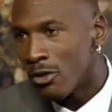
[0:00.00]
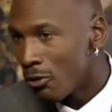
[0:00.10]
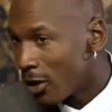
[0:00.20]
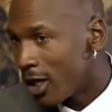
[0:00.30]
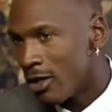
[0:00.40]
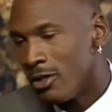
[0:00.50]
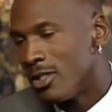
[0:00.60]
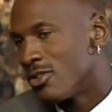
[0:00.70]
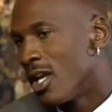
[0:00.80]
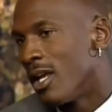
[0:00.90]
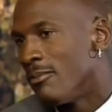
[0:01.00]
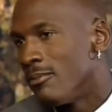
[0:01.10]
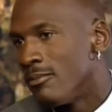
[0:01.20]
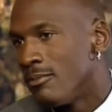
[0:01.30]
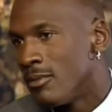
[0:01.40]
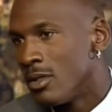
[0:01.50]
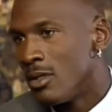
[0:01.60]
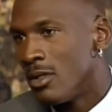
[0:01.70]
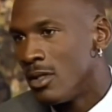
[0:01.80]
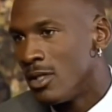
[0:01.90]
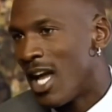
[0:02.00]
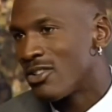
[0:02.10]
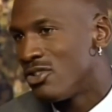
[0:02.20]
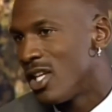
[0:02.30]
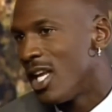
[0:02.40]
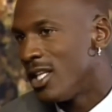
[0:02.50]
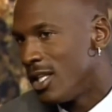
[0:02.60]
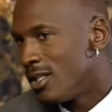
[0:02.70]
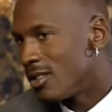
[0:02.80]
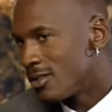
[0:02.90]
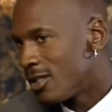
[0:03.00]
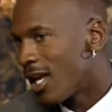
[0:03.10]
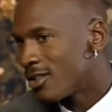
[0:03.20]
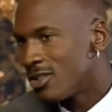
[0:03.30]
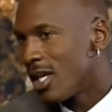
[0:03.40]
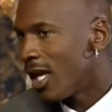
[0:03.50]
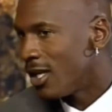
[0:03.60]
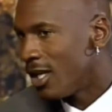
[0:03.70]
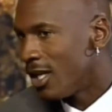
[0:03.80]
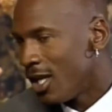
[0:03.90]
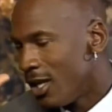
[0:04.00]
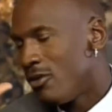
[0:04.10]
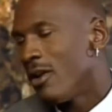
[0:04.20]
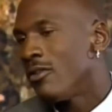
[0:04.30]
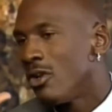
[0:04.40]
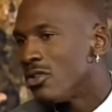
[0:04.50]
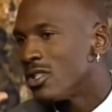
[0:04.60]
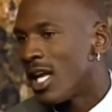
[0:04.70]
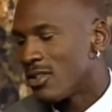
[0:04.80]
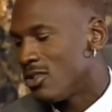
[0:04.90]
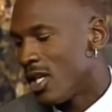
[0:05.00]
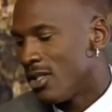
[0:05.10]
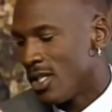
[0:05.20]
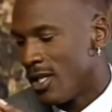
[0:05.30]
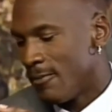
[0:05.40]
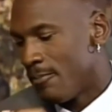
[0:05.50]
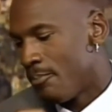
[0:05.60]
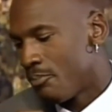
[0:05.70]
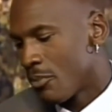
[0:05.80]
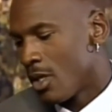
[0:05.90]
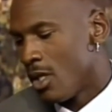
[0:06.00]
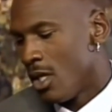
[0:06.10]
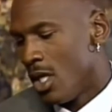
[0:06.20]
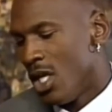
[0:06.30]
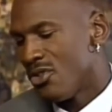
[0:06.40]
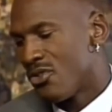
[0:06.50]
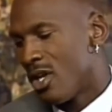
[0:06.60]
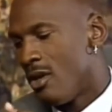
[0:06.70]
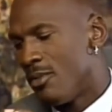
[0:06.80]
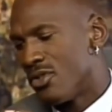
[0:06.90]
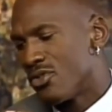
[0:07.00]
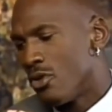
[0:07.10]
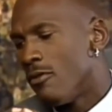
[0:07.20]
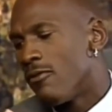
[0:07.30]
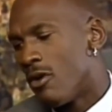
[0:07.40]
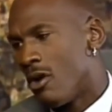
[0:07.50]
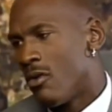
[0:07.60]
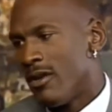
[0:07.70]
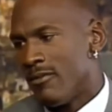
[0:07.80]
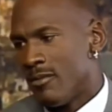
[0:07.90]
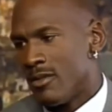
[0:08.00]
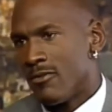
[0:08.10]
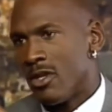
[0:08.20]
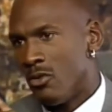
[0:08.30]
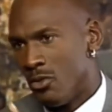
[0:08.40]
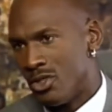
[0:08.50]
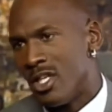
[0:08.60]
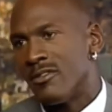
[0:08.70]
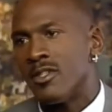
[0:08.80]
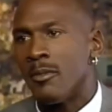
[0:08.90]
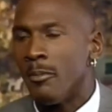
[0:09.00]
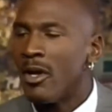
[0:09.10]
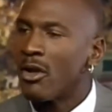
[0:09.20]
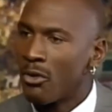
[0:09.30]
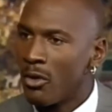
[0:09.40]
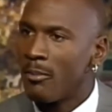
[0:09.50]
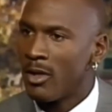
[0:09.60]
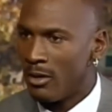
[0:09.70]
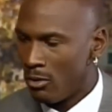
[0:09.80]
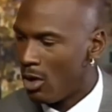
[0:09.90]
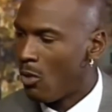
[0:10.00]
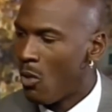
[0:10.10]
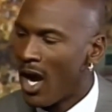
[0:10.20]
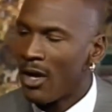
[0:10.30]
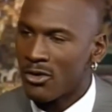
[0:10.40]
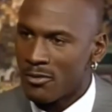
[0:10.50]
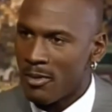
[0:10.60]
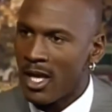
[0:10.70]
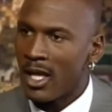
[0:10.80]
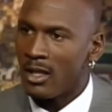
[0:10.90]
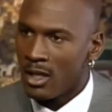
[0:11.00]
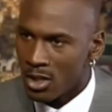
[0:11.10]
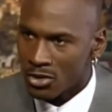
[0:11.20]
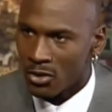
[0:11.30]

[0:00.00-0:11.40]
rare in this game. Dr. J did this. Dr. J had, if you ever notice Dr. J's hand, his thumb is so far away from this finger, which gives him a better grip and a wider span so